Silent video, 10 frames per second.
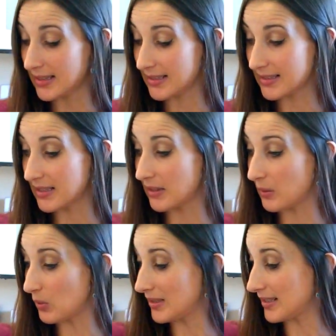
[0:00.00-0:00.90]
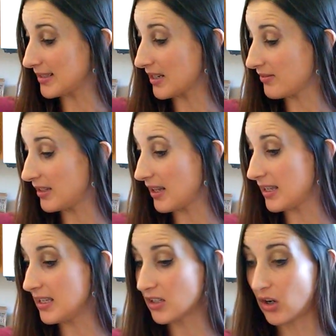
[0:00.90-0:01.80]
is the stuff that
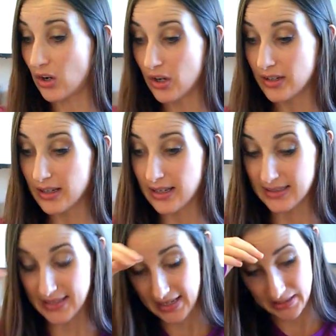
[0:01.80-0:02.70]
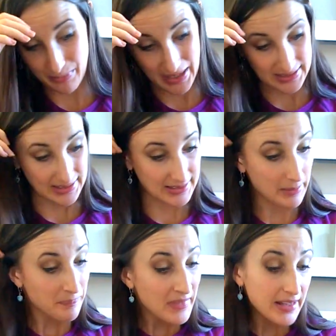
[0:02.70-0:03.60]
I eat on a daily basis.
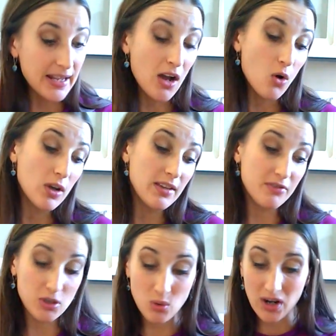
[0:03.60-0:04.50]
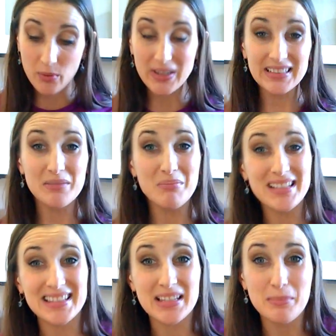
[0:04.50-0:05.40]
Now, if you are really
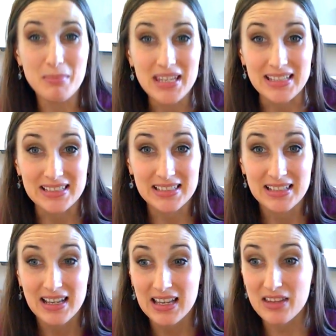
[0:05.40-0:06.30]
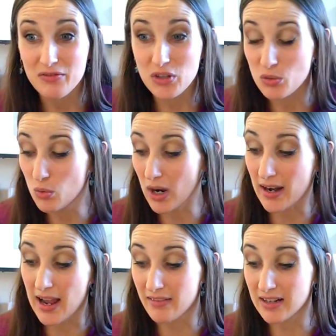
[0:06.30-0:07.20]
missing meat, if you
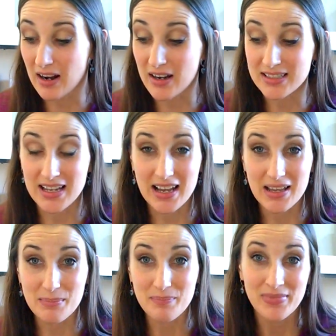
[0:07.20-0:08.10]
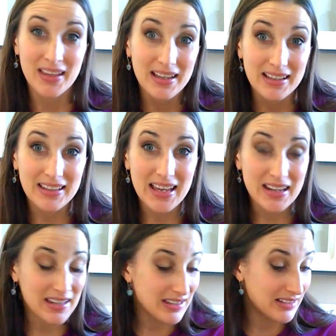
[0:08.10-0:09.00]
are having a hard time
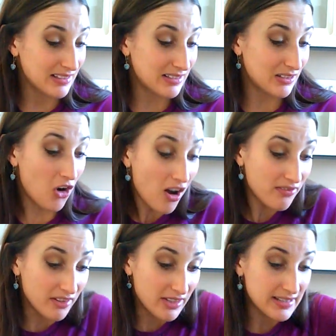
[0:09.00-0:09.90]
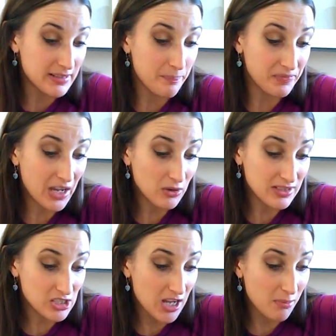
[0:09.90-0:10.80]
getting off of it, now
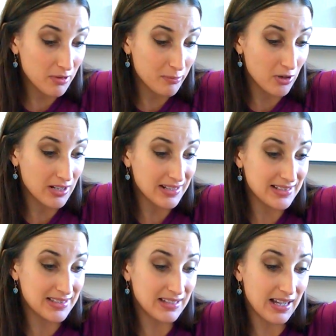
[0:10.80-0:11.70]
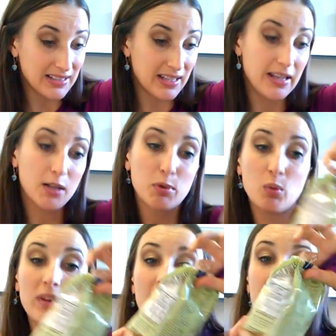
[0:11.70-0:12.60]
there's a couple of products that can help you
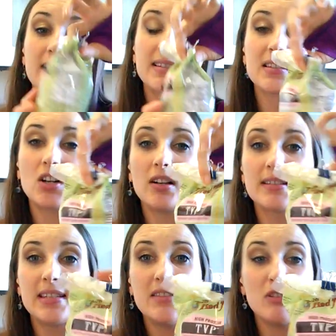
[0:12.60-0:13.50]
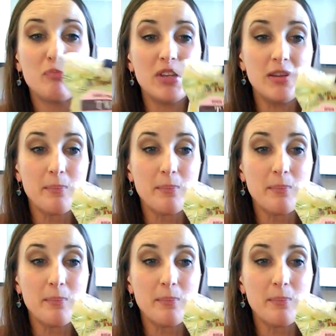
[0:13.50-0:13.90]
with that. This is called TVP.